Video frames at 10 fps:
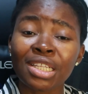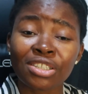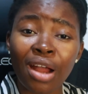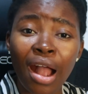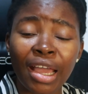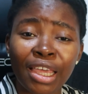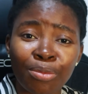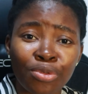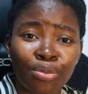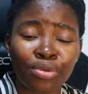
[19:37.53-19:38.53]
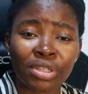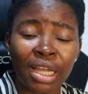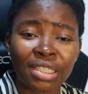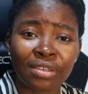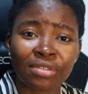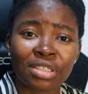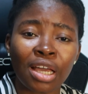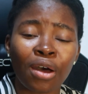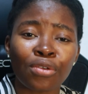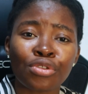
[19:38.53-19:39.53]
try and keep your protective
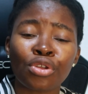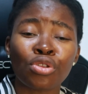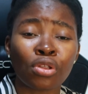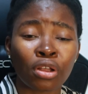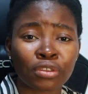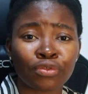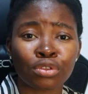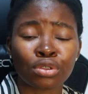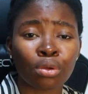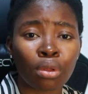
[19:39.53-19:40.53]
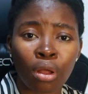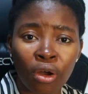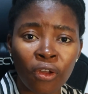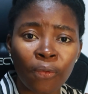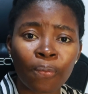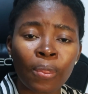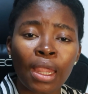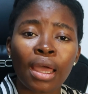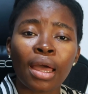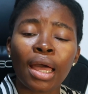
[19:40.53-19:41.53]
styles not for so long
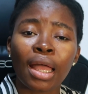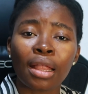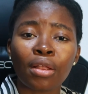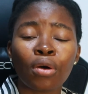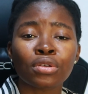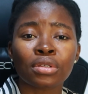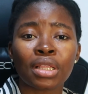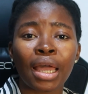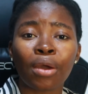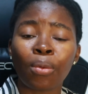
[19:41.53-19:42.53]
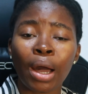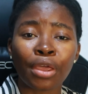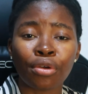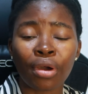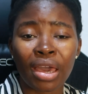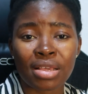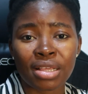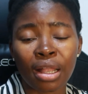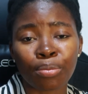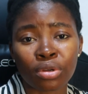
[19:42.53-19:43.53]
and also like while your hair
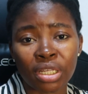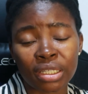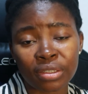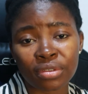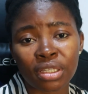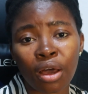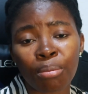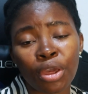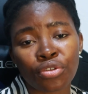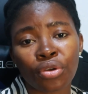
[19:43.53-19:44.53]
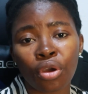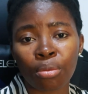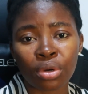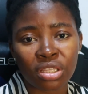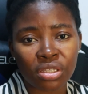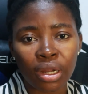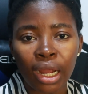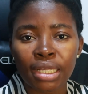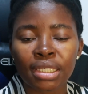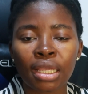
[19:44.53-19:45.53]
is in that protective style make sure you're
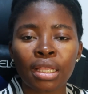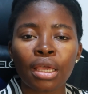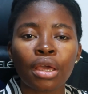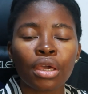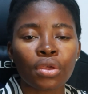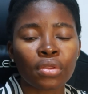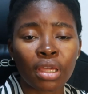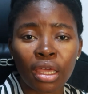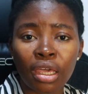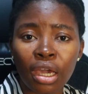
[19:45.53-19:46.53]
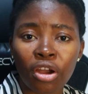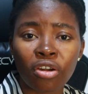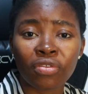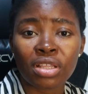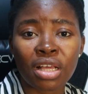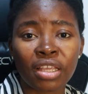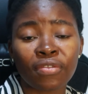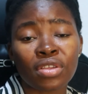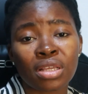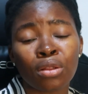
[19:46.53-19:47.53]
moisturizing you're taking care of it and
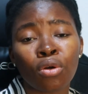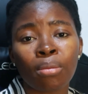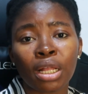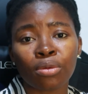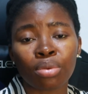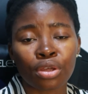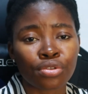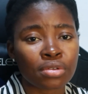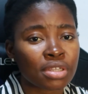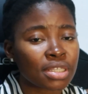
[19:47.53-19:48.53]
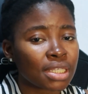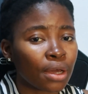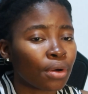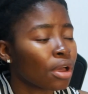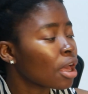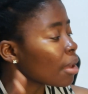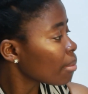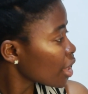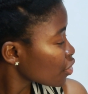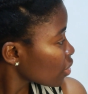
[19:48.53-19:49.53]
if it's a low manipulation style
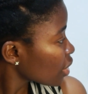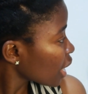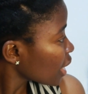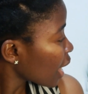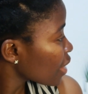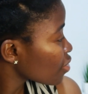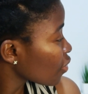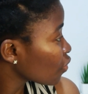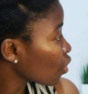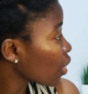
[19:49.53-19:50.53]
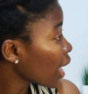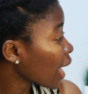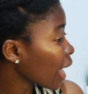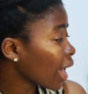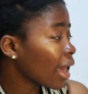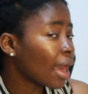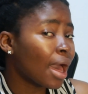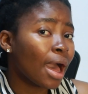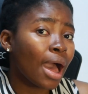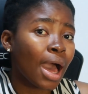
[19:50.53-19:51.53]
make sure that the ends of your hair
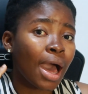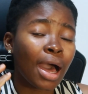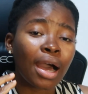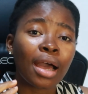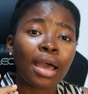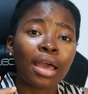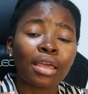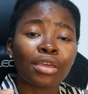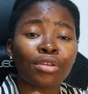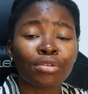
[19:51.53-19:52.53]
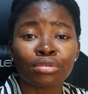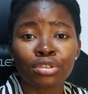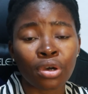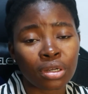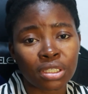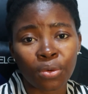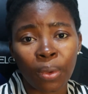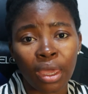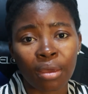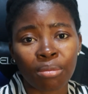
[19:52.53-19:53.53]
are you know tucked
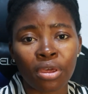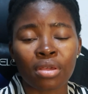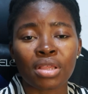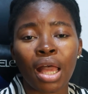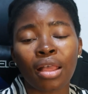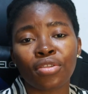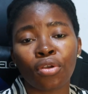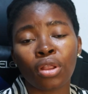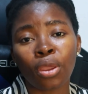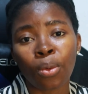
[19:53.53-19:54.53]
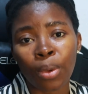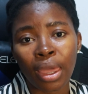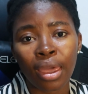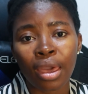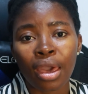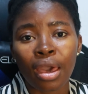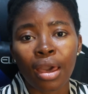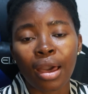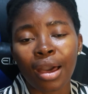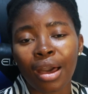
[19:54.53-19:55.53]
away because that's the only way
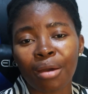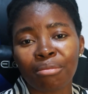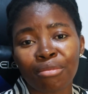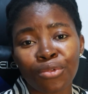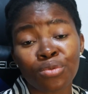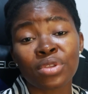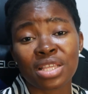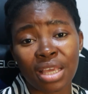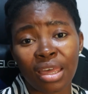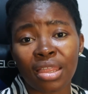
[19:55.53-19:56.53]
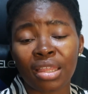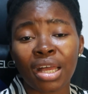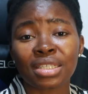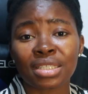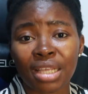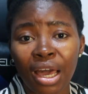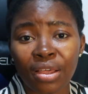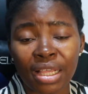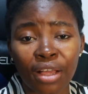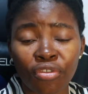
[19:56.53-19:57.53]
um, would say that that style
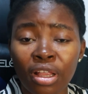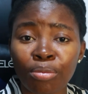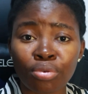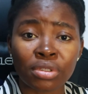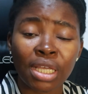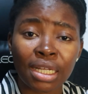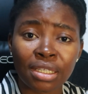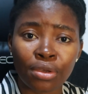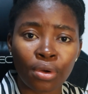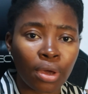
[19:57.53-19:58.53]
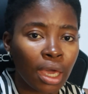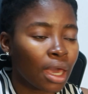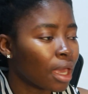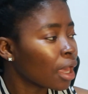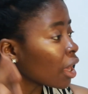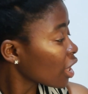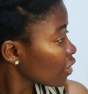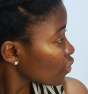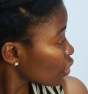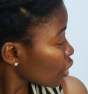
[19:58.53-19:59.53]
is actually protecting your hair
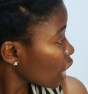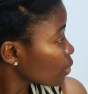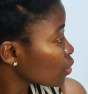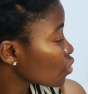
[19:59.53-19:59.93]
if you're not able